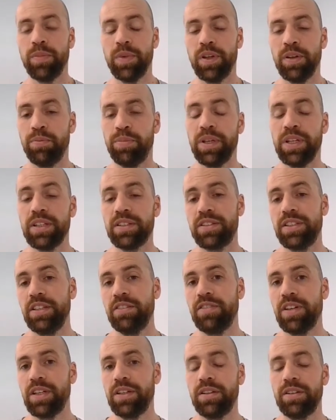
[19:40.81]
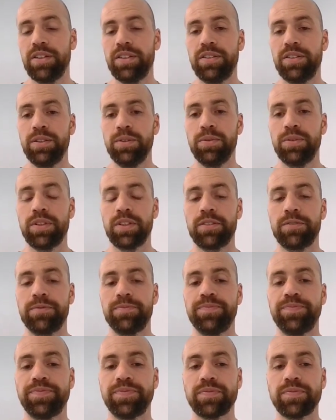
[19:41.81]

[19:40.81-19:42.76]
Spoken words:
PLC vendor is using.